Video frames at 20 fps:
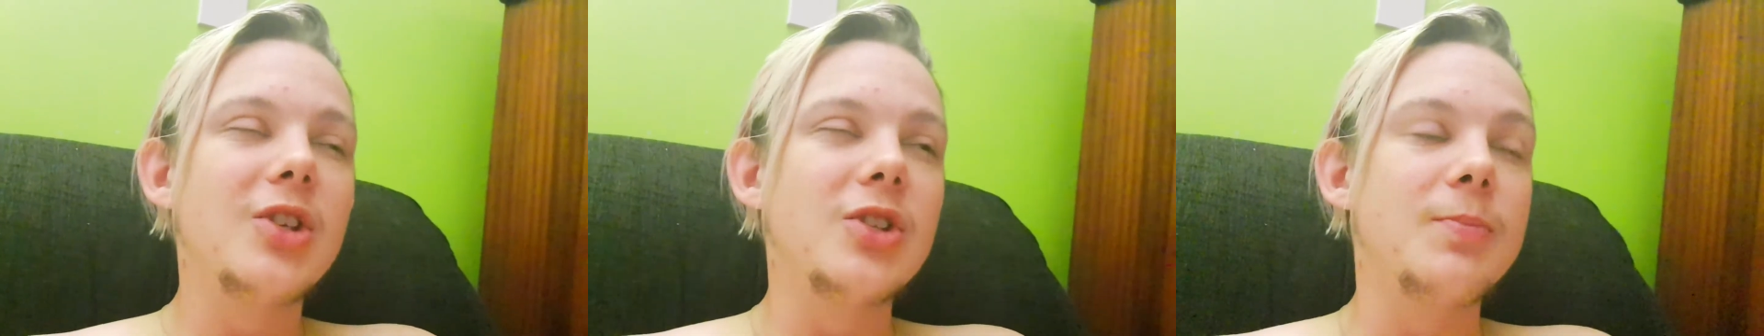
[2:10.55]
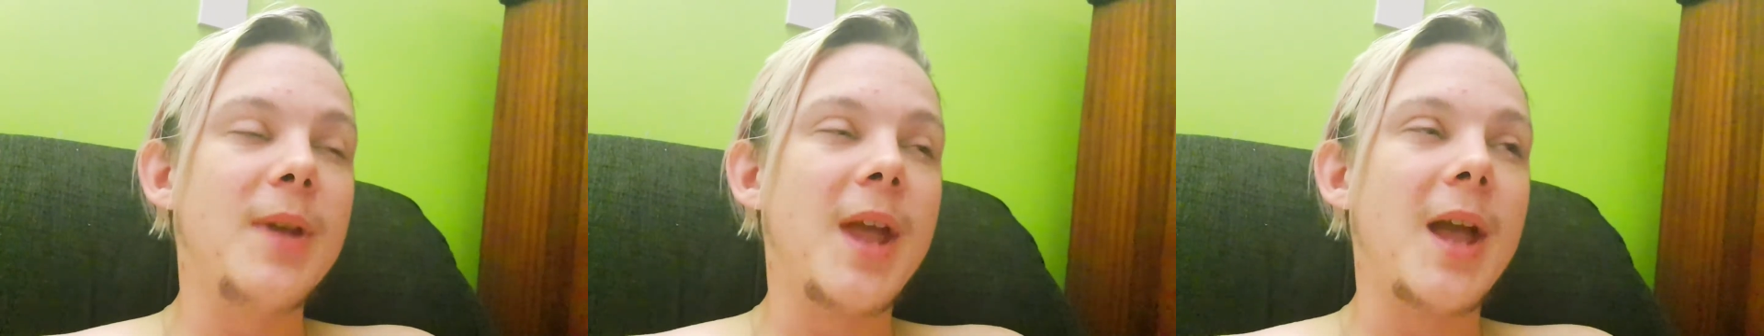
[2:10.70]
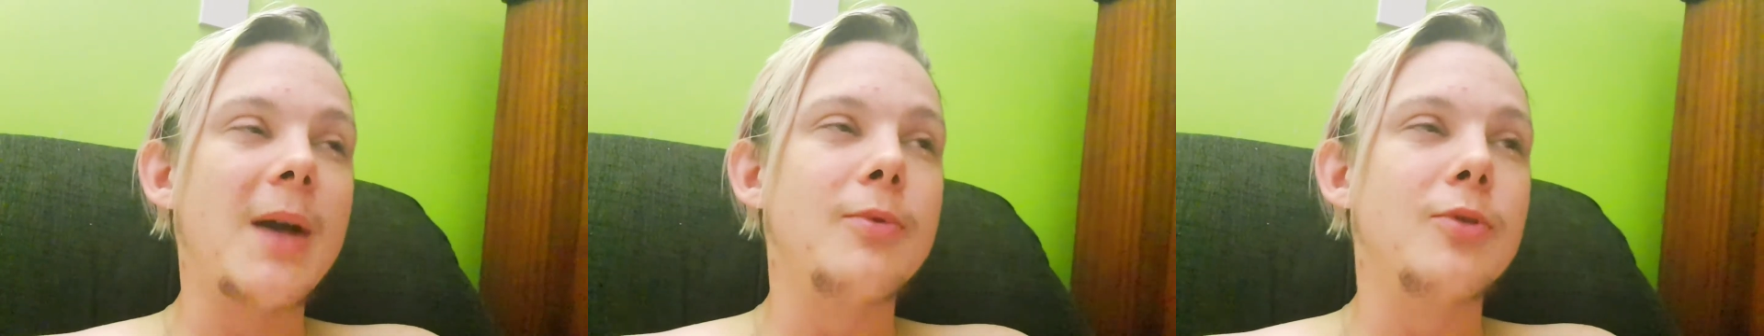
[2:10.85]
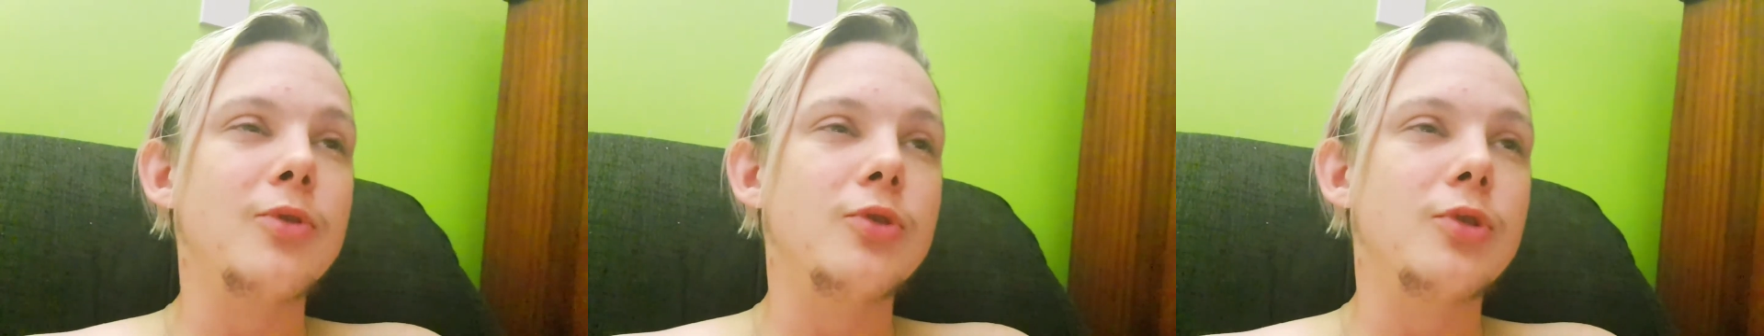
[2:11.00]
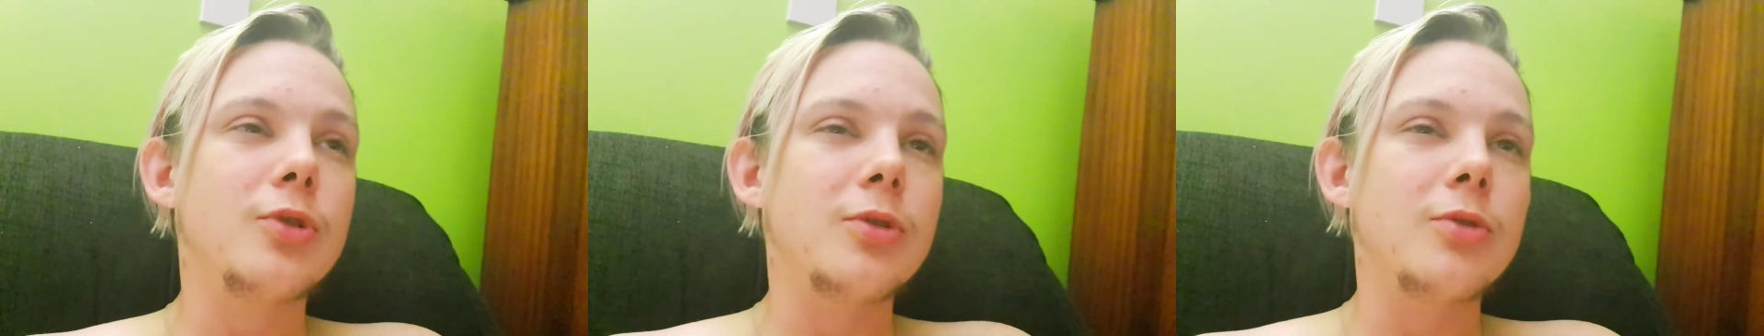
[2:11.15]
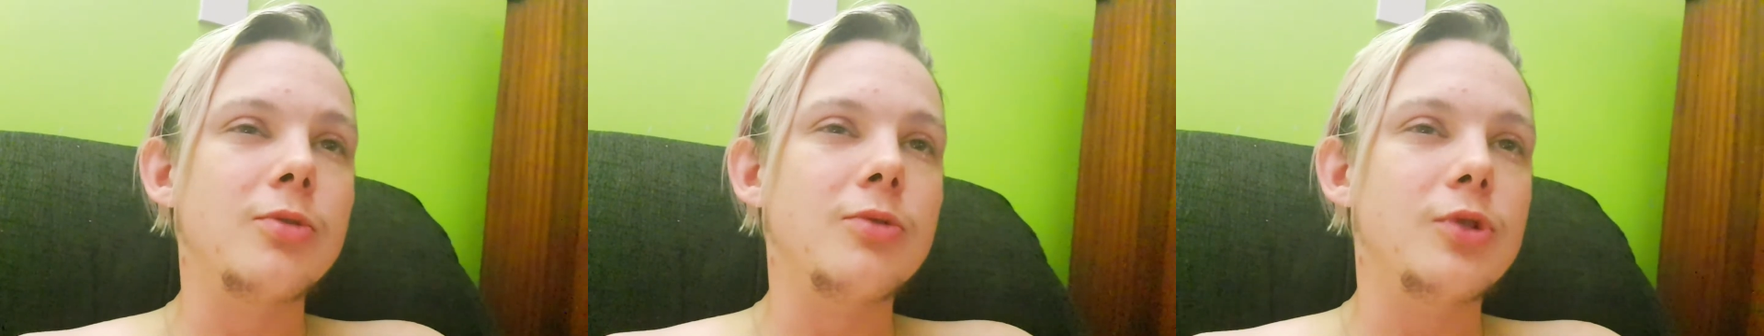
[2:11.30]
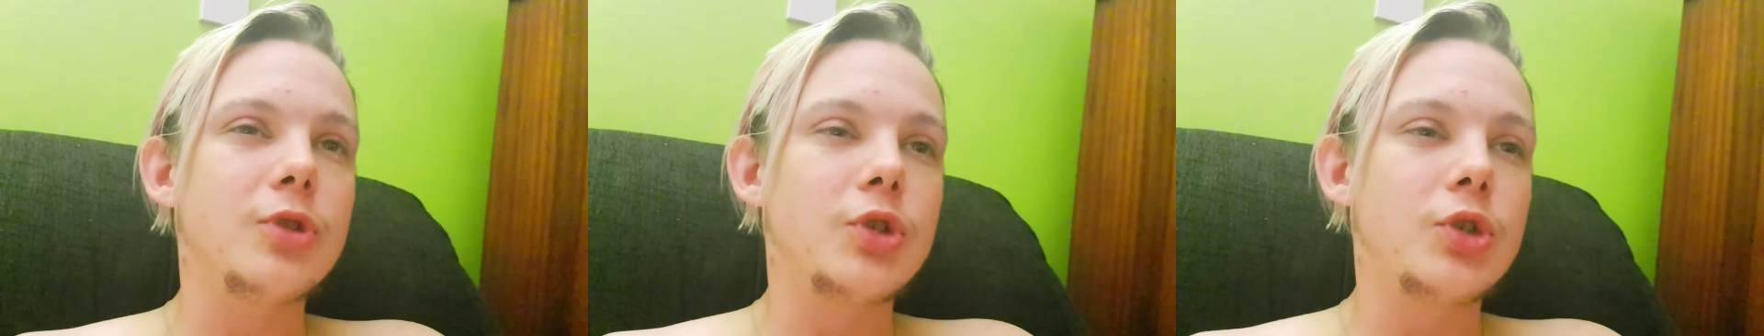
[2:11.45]
to be able
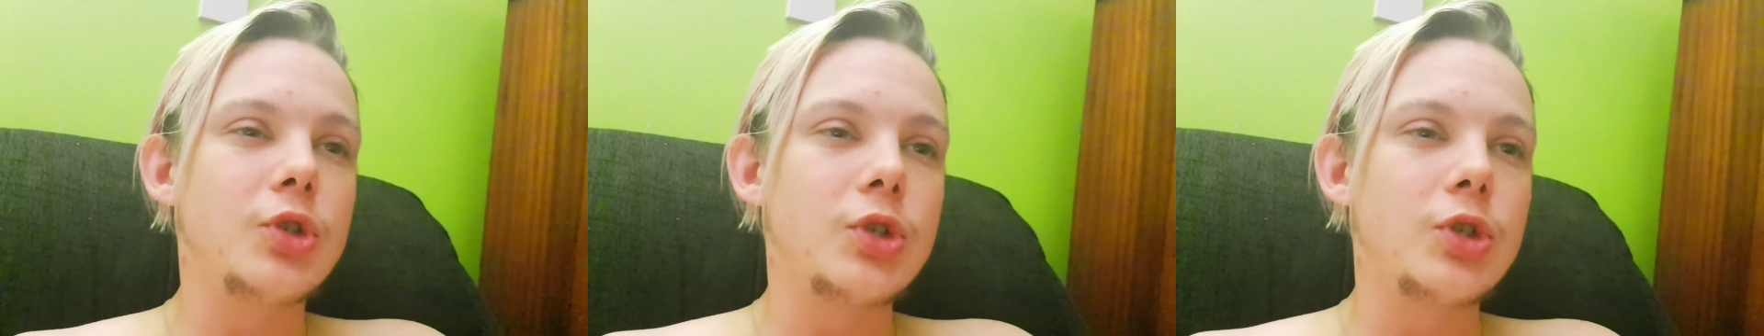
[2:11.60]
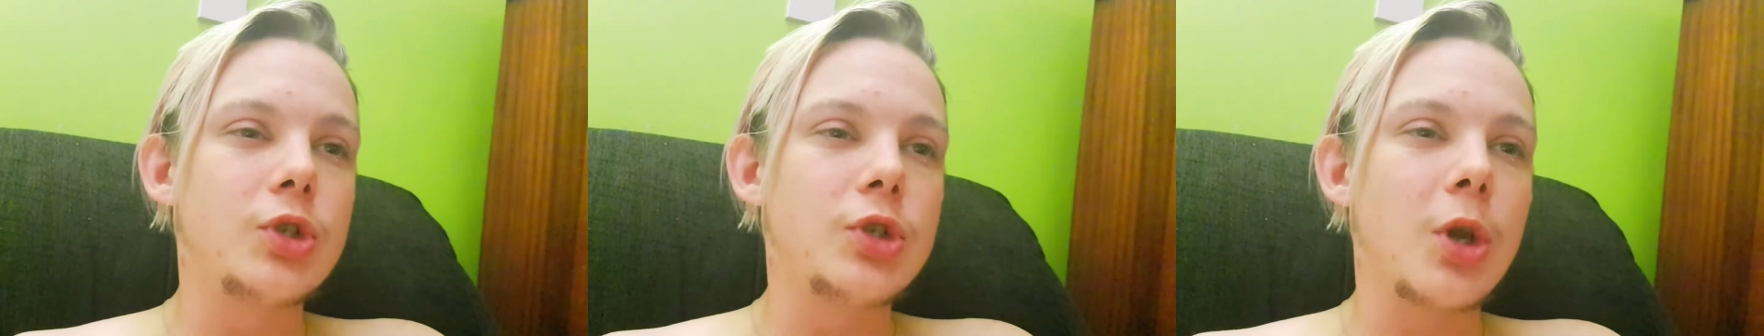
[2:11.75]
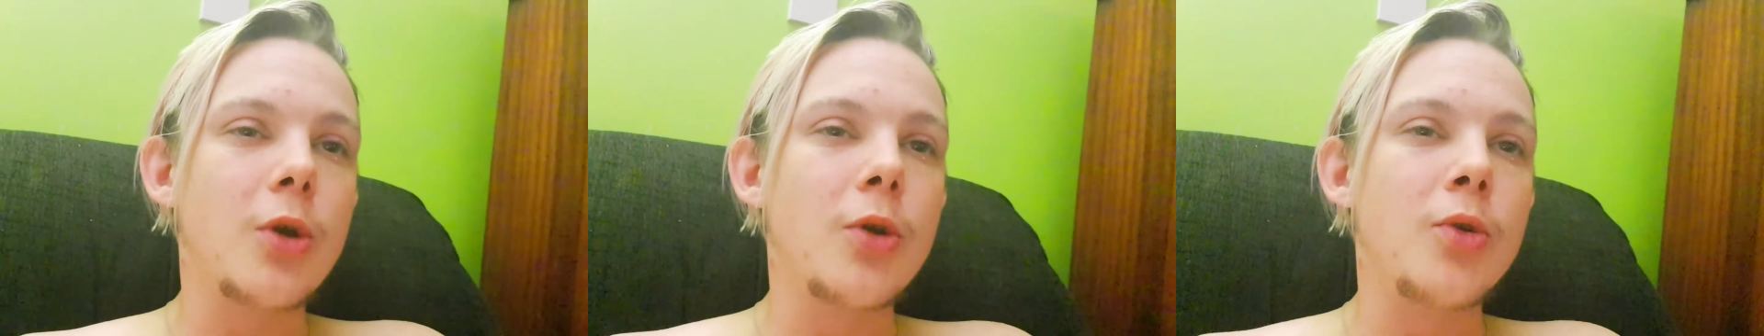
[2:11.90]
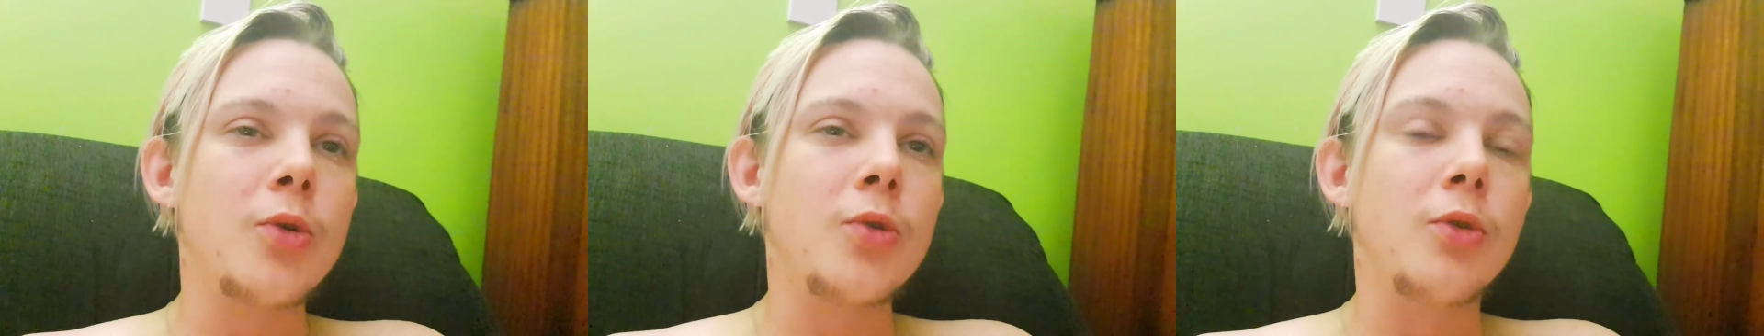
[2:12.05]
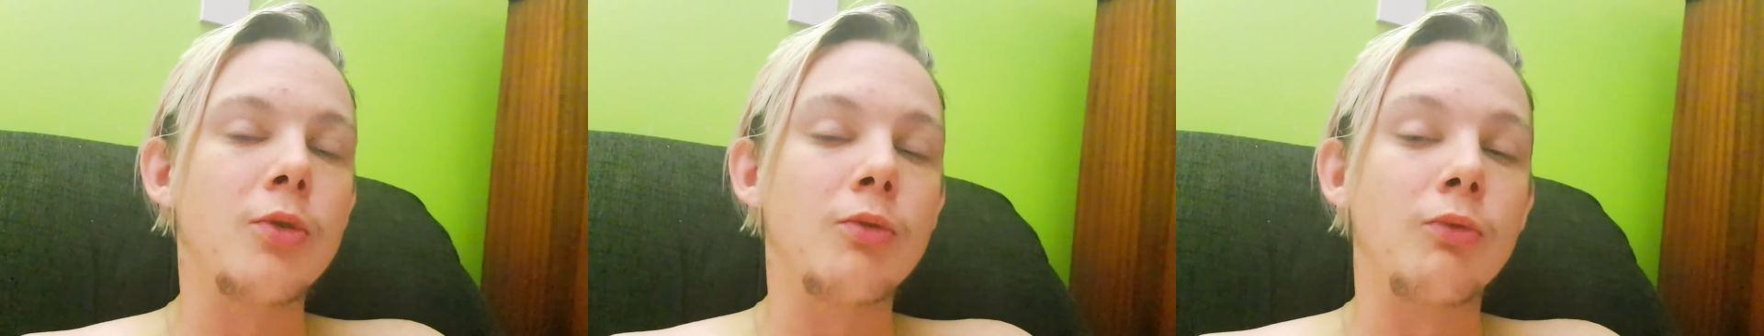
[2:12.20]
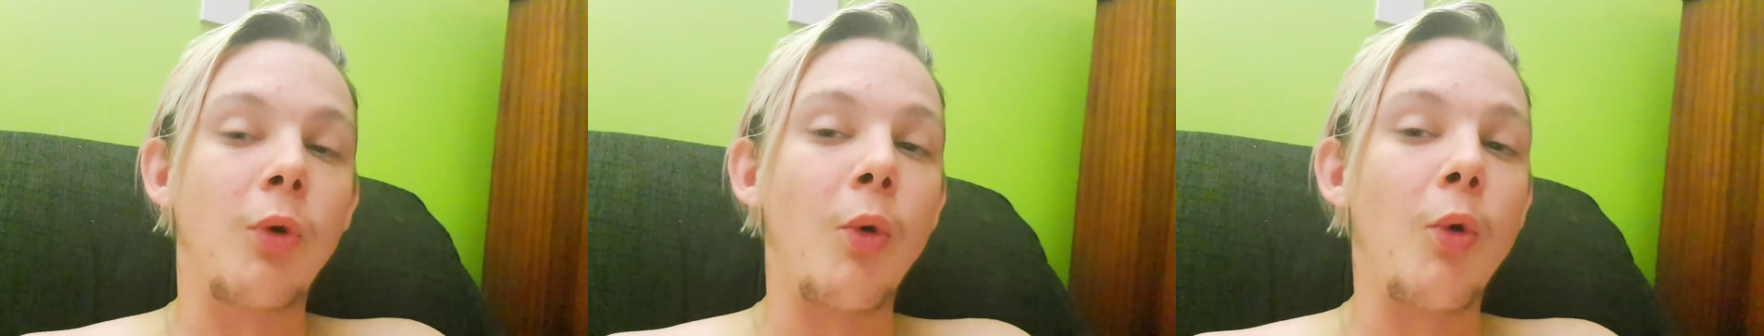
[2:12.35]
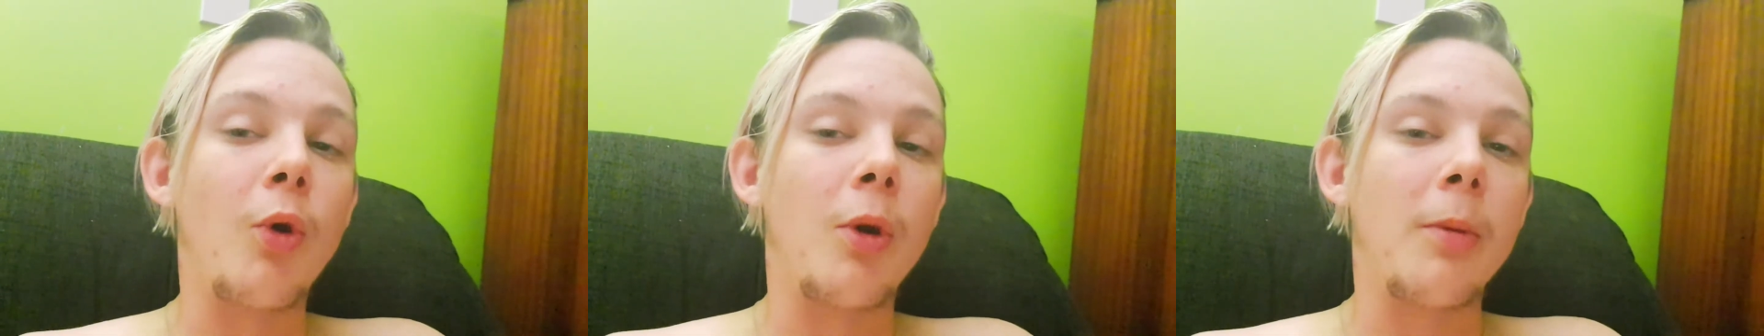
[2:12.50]
to show the
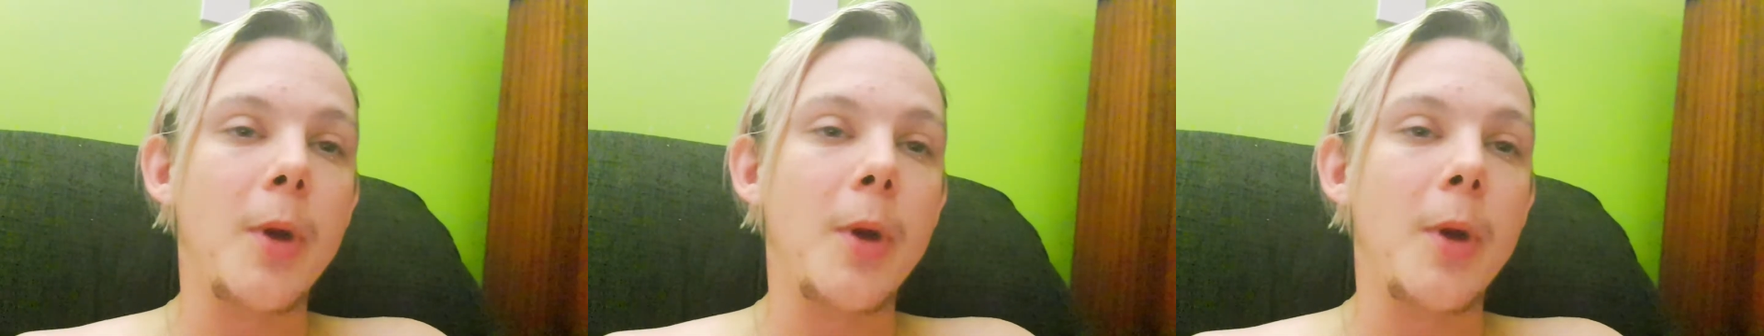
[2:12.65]
raw